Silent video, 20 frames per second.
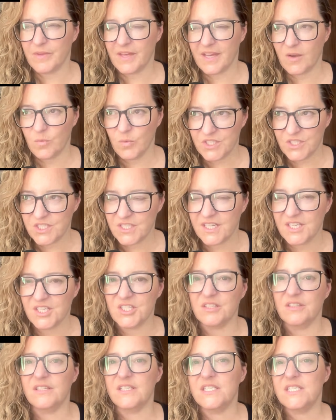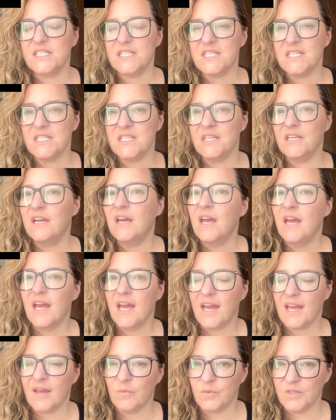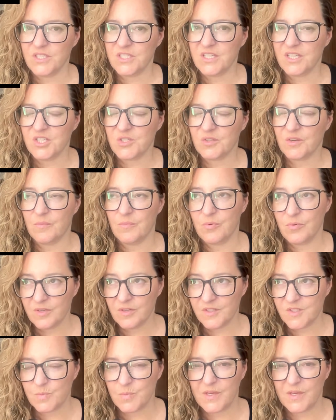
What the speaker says: like which days you're at sea and which days you're in ports,